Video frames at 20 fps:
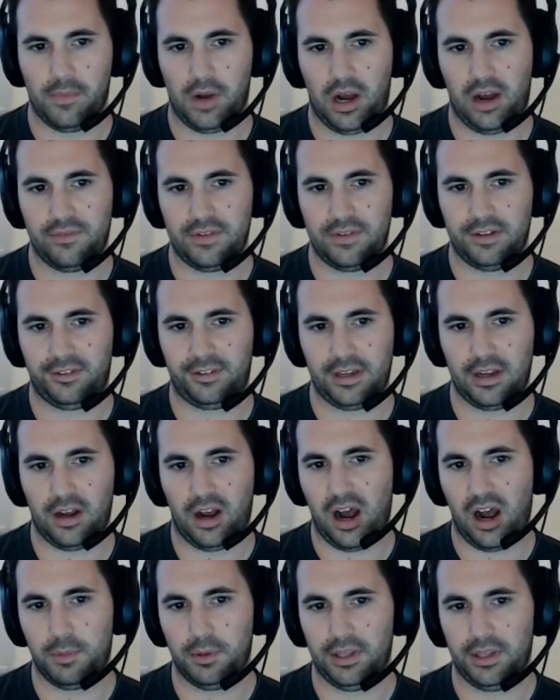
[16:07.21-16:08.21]
Obviously,
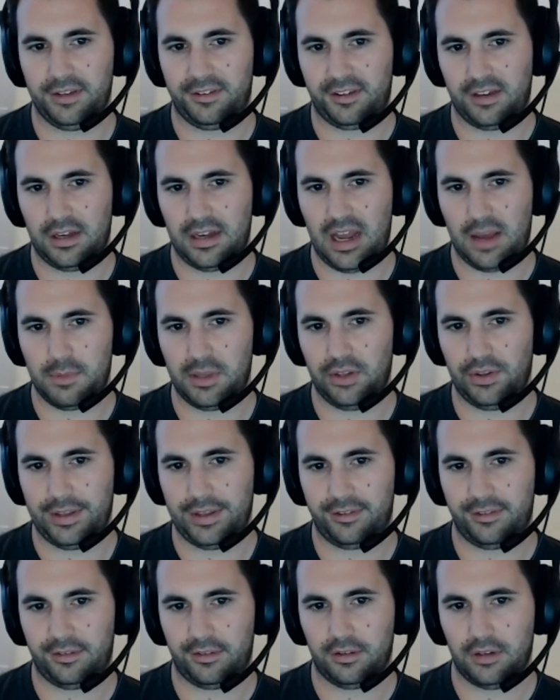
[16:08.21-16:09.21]
Obelisk and
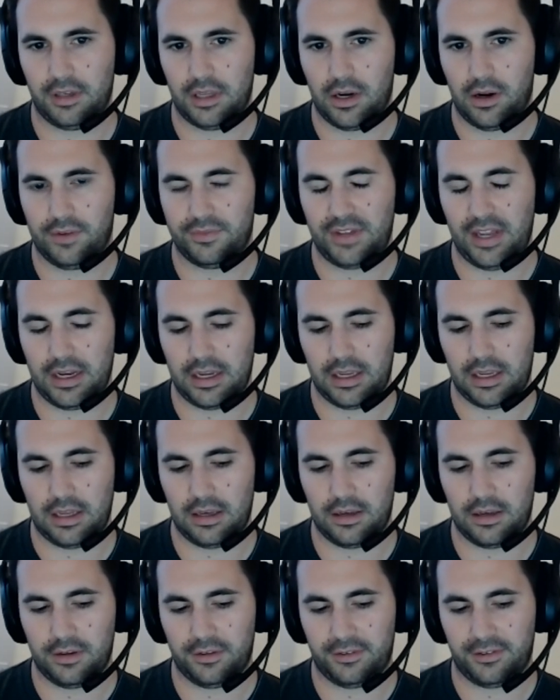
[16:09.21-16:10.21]
Nebulous, have
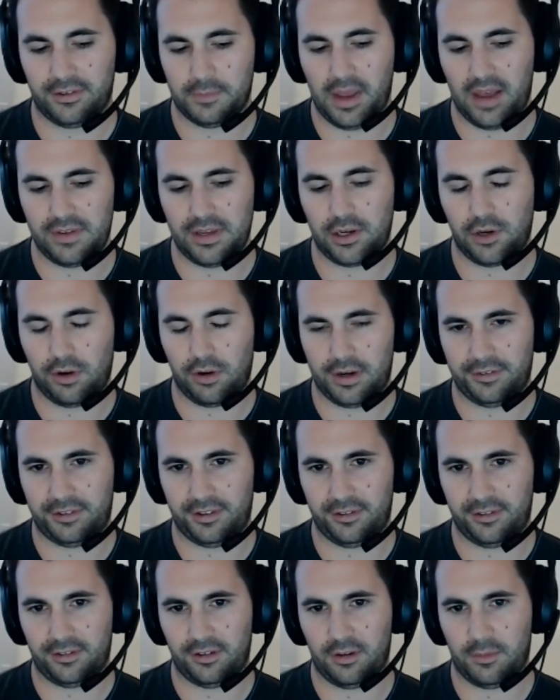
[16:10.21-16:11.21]
taken some heavy
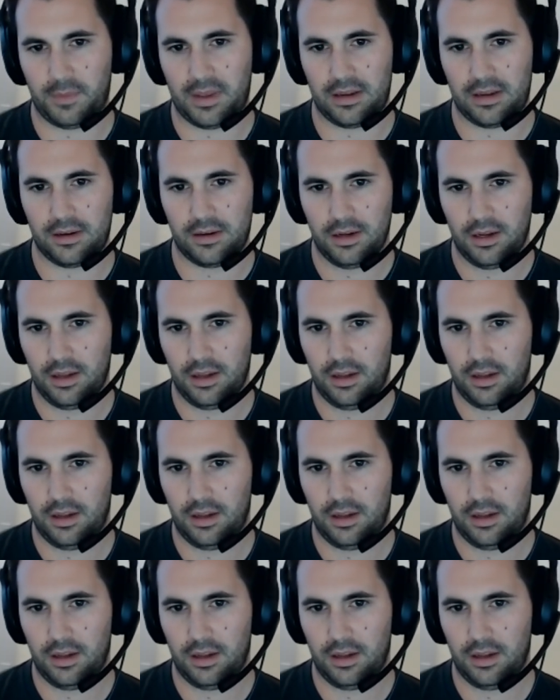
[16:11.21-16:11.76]
criticism, and